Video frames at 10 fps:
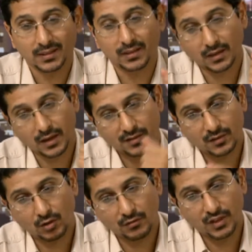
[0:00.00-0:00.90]
You deal with
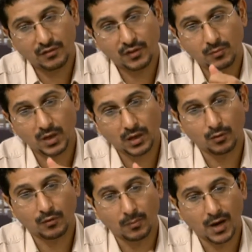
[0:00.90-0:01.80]
her really nice
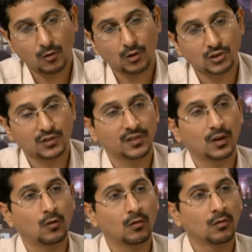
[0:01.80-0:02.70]
and there's no feedback.
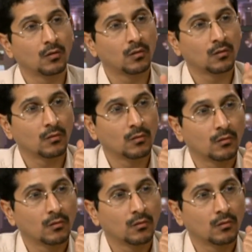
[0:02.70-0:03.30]
Here it